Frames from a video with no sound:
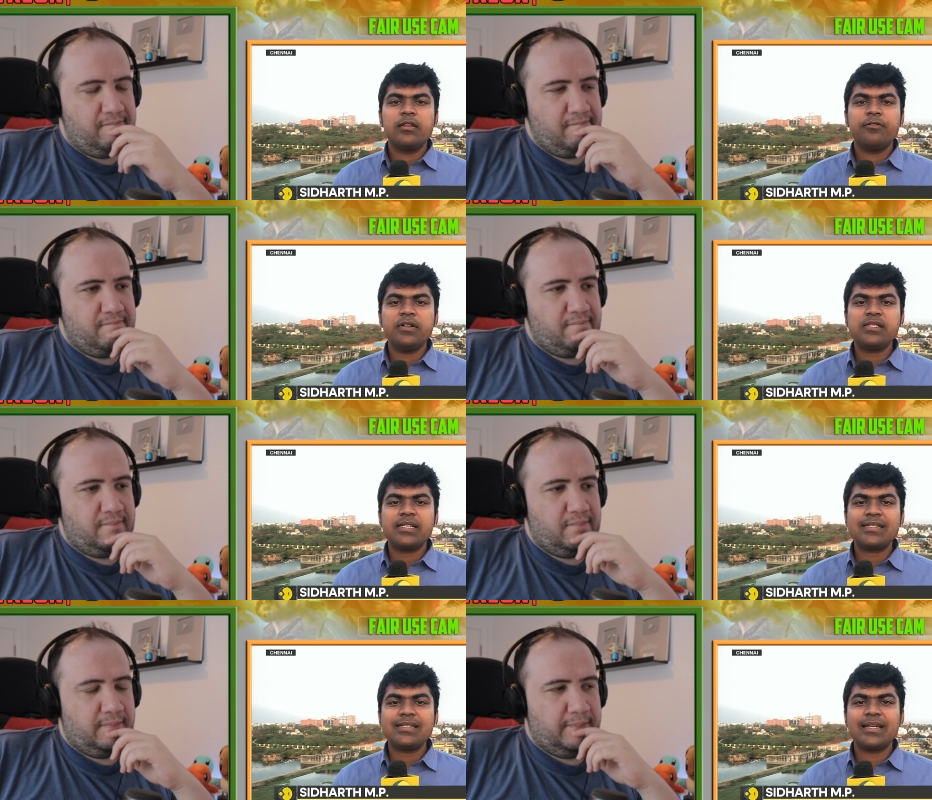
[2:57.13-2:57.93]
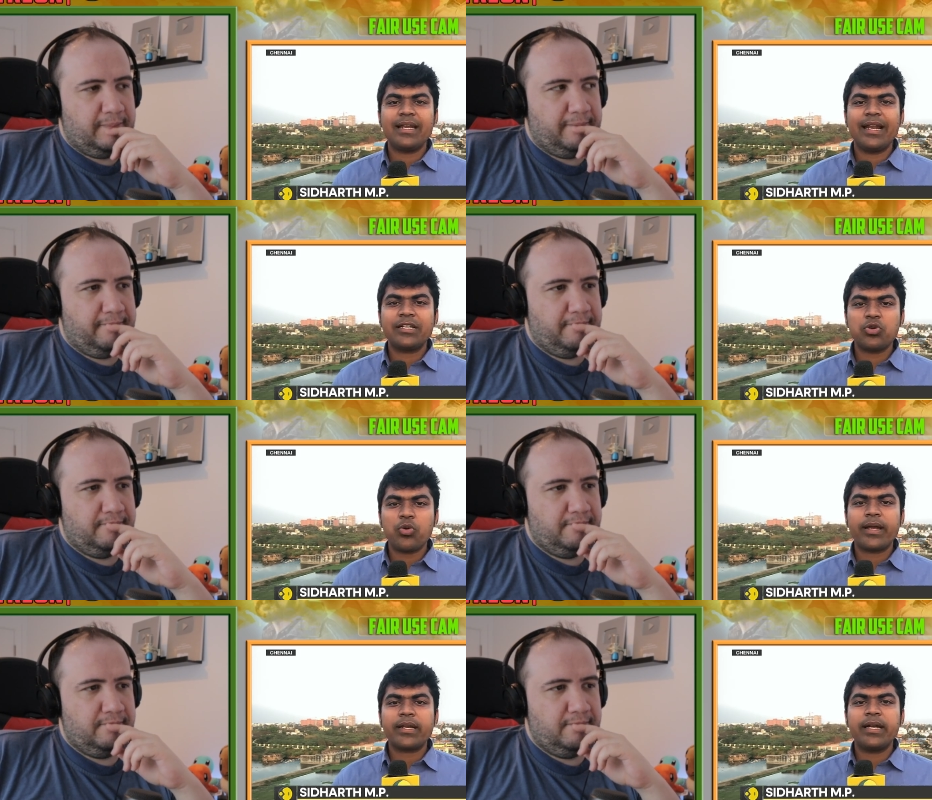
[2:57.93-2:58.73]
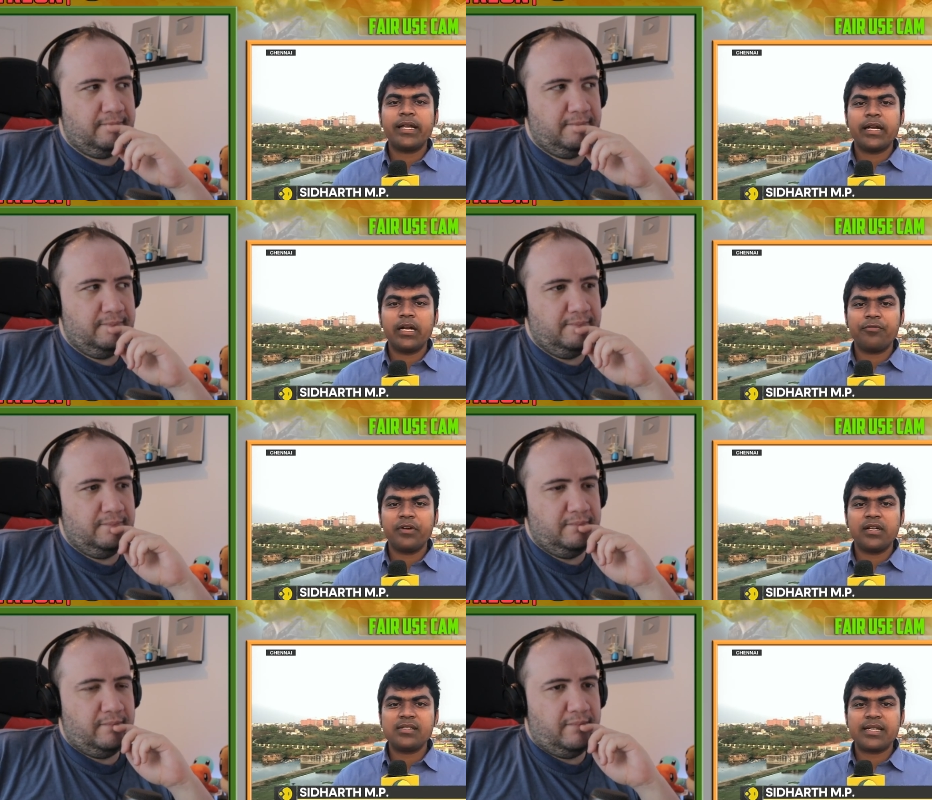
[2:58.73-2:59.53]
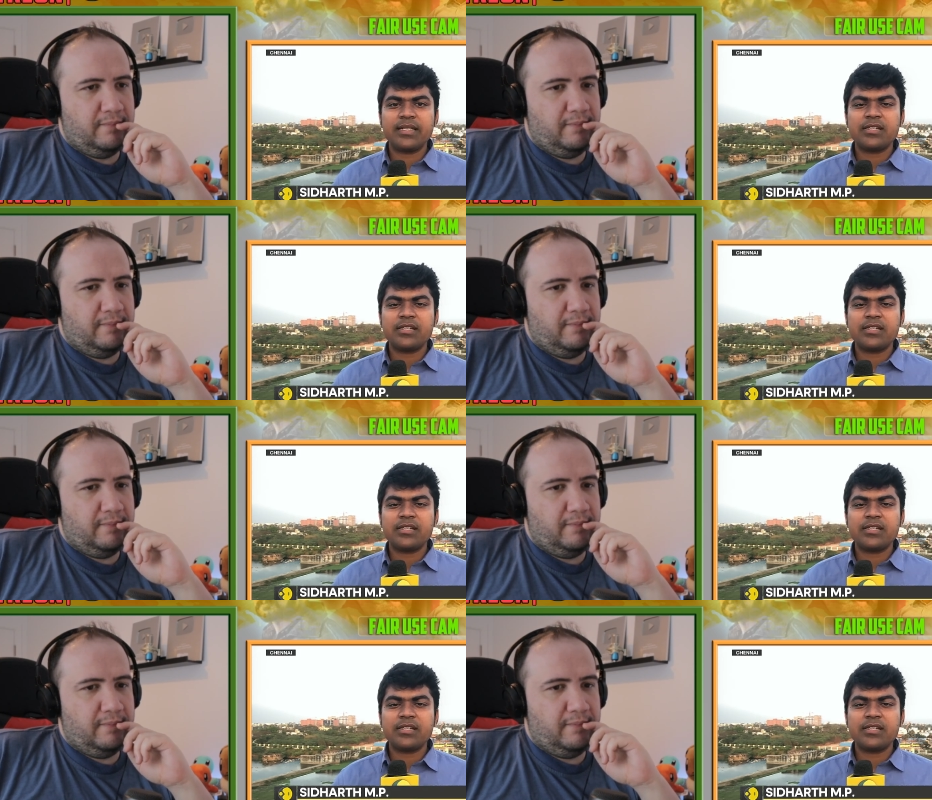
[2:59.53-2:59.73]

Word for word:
Speaker 1: The first test is an electromagnetic interference